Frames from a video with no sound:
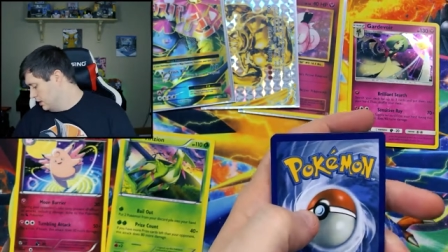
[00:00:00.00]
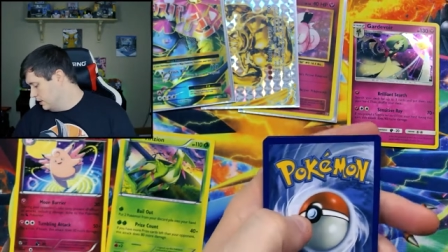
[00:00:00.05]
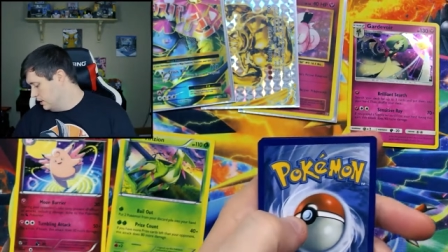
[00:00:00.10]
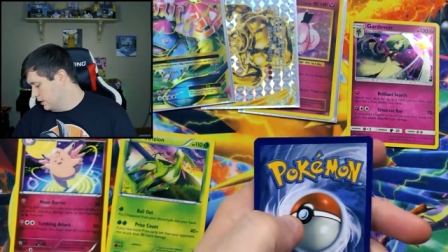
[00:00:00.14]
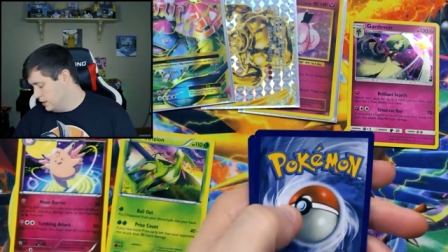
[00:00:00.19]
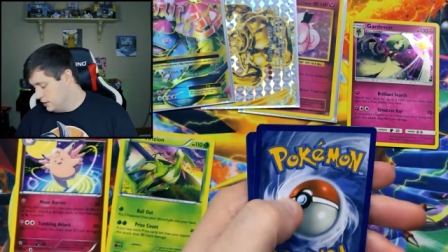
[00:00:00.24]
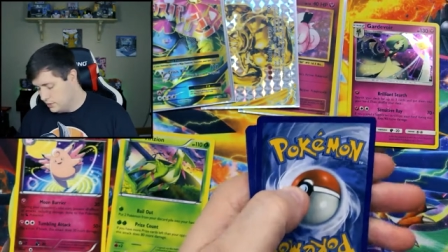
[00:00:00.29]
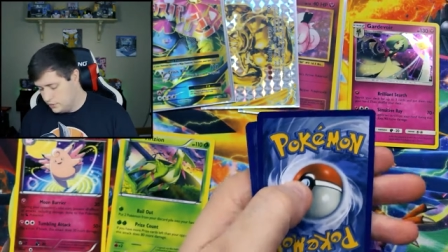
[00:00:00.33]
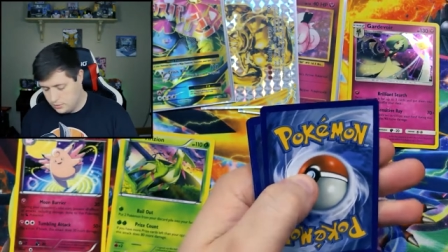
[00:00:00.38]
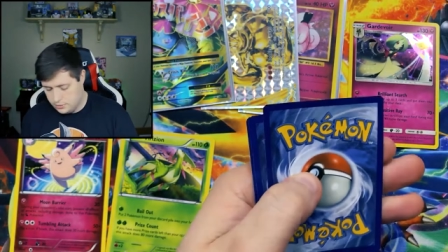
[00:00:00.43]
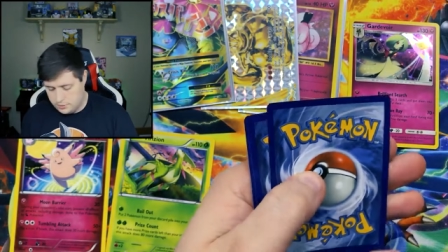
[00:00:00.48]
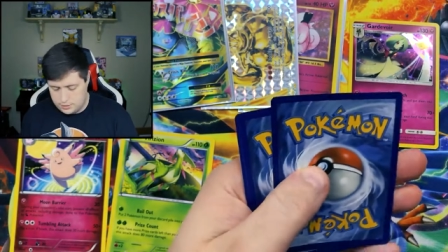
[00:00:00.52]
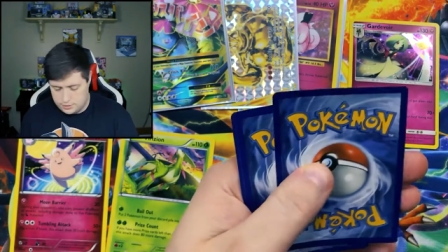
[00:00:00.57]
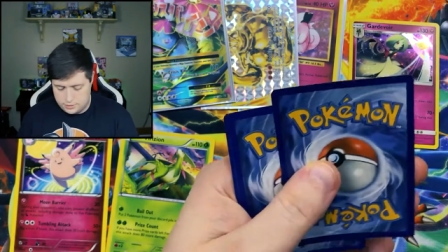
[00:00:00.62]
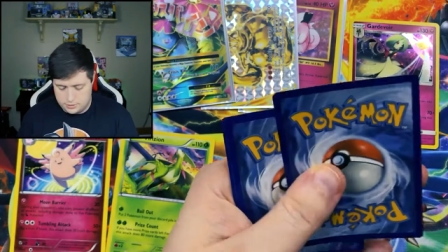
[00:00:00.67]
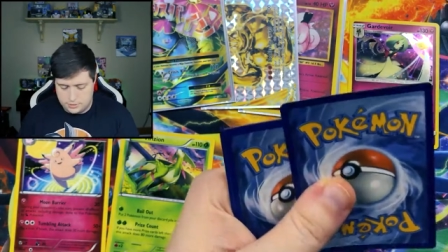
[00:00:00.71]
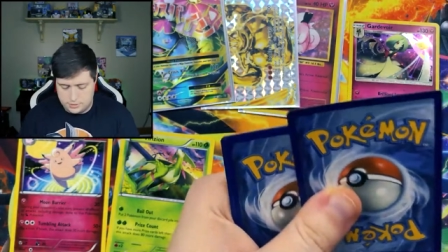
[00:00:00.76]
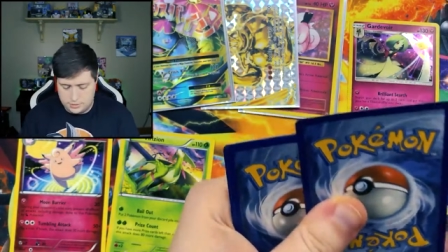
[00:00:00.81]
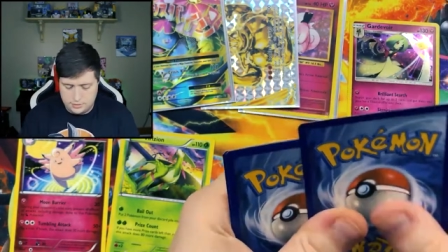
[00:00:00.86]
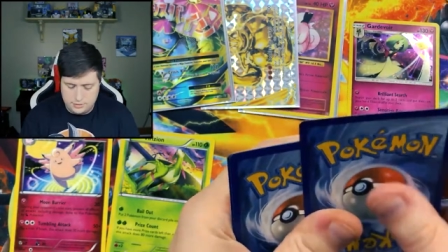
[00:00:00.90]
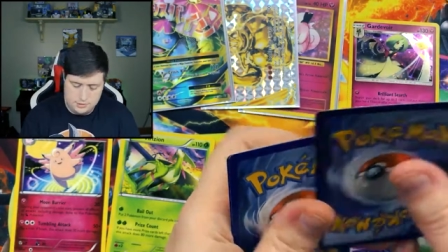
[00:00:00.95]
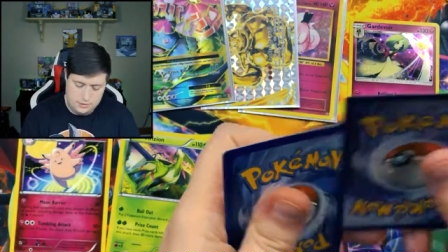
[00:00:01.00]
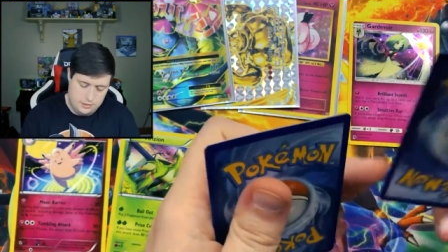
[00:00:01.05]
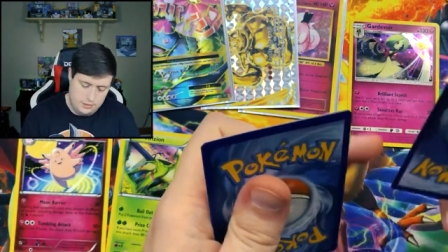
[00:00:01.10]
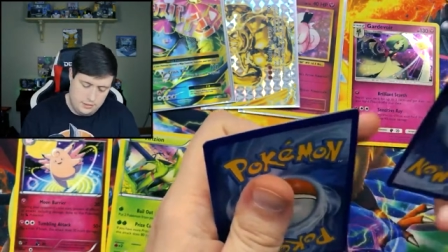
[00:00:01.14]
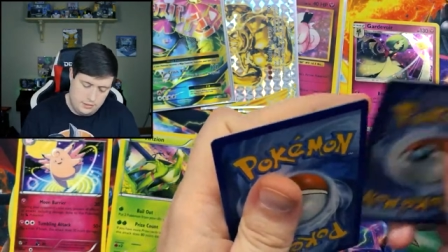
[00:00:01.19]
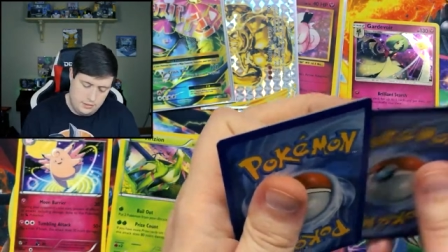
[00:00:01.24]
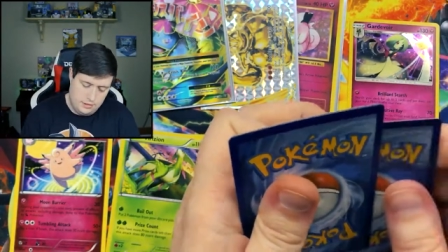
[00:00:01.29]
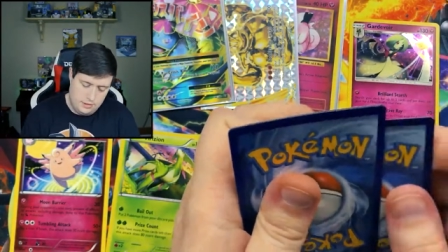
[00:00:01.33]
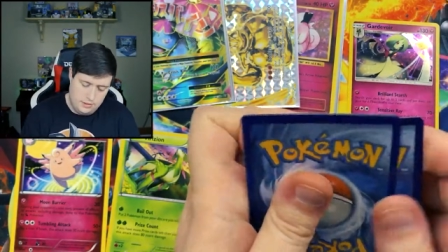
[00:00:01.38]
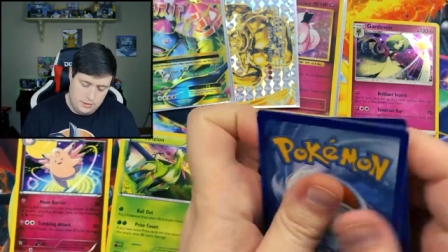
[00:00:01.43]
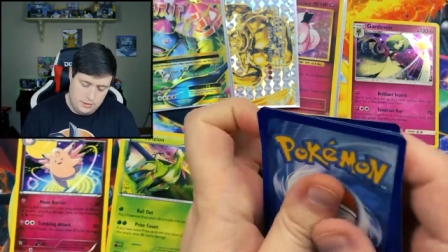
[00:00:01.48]
These ones.
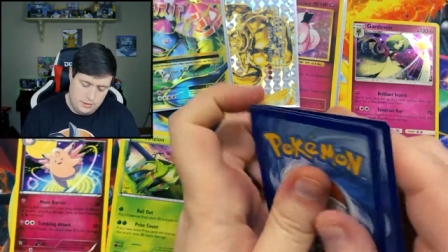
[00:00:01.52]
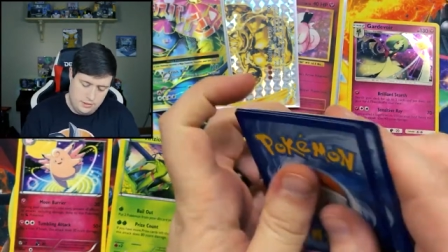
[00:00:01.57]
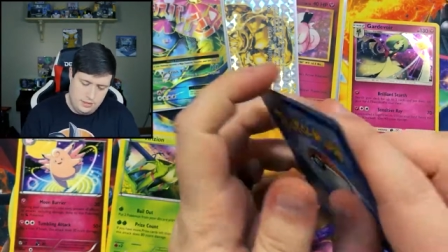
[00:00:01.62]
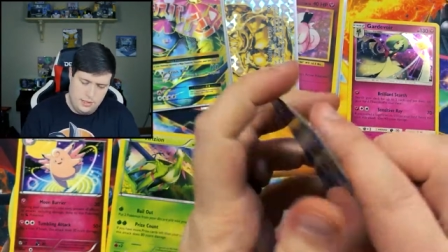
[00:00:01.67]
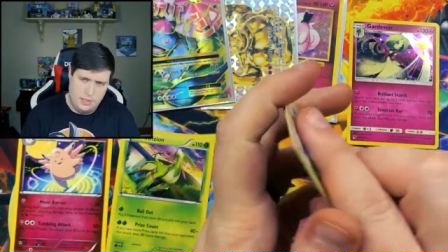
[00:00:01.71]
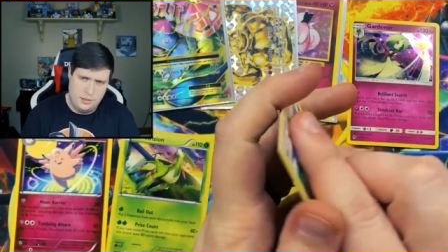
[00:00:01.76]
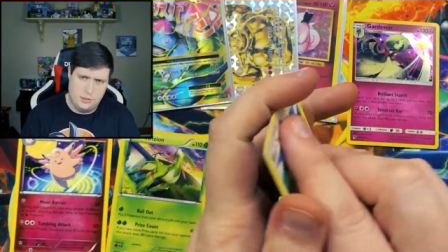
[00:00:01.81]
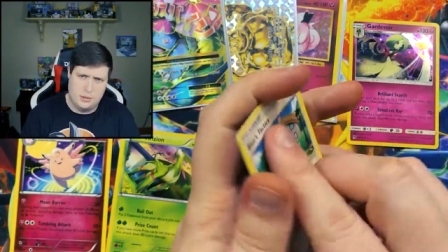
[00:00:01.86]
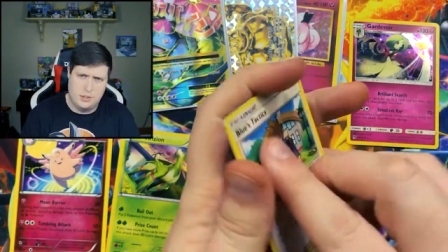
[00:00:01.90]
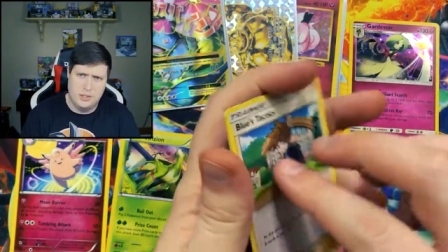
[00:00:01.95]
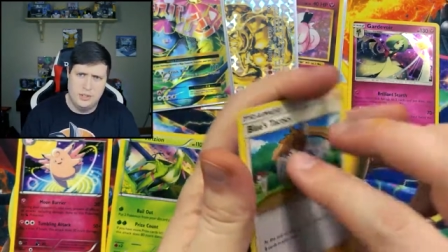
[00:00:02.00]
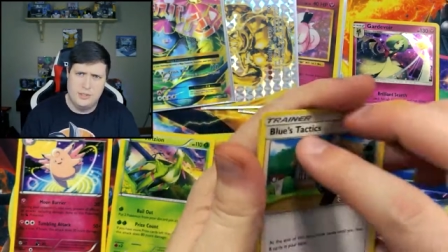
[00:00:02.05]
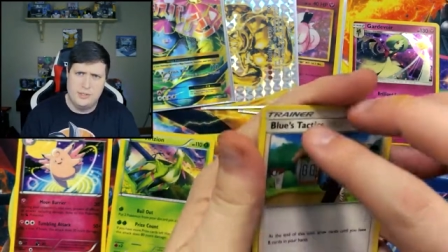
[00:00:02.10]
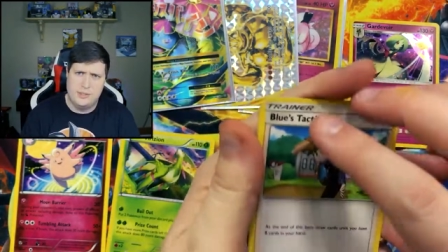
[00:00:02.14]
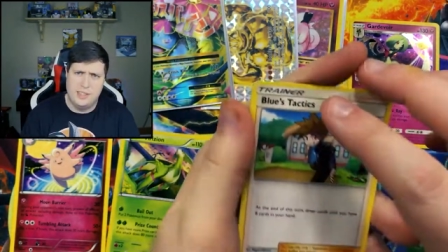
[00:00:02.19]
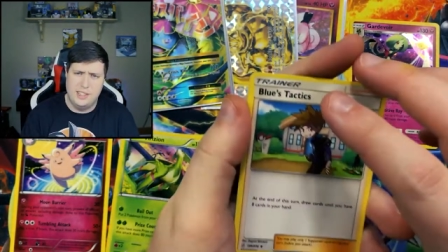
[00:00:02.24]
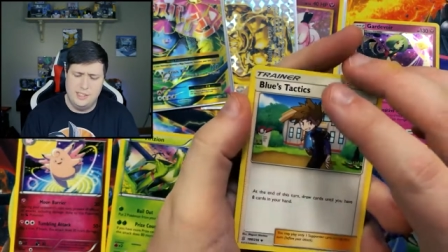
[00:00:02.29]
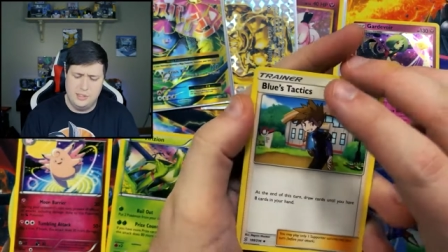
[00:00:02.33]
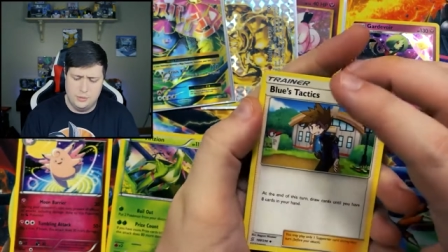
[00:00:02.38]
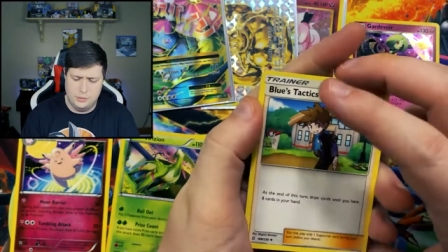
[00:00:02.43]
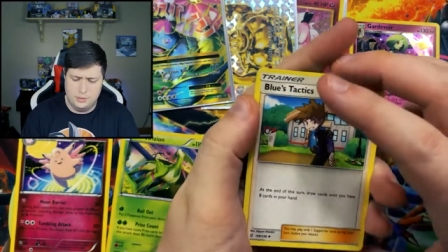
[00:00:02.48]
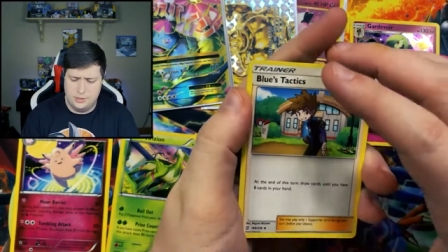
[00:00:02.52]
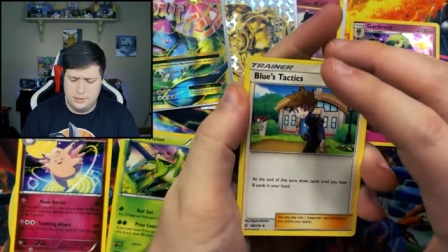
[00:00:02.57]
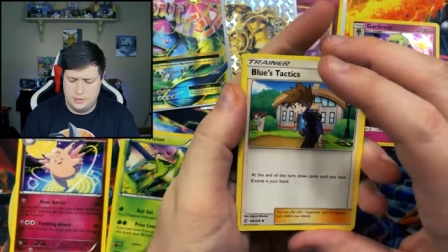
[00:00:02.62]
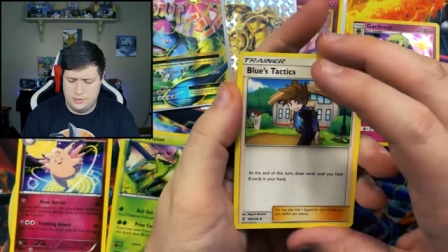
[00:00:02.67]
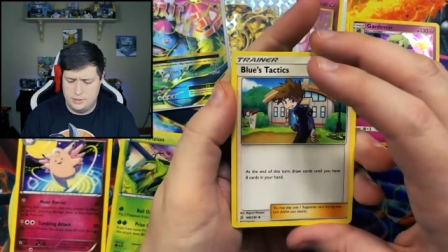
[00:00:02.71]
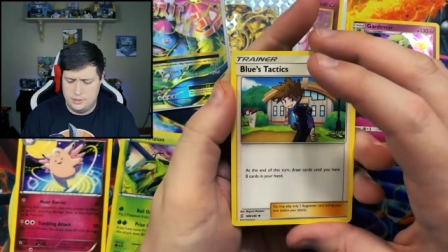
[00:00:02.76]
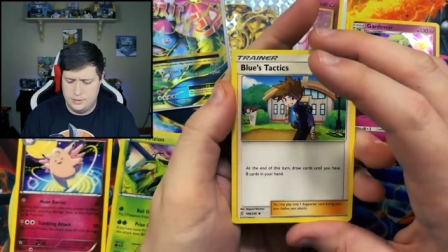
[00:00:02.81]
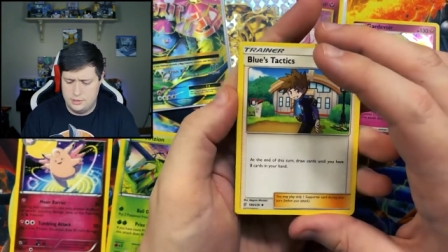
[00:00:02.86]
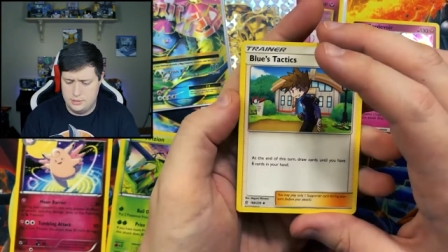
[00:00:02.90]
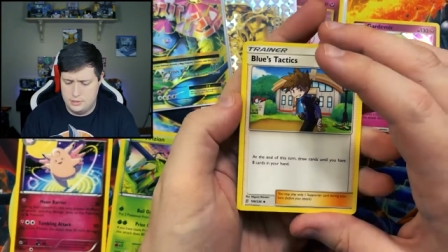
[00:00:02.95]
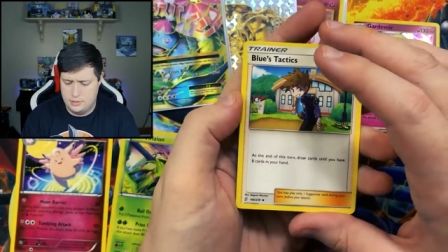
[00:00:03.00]
Is that a word? These
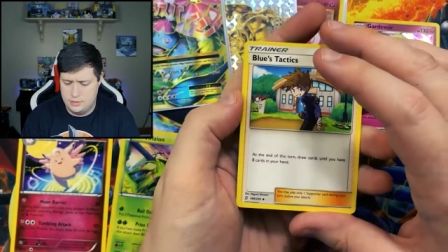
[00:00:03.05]
ones?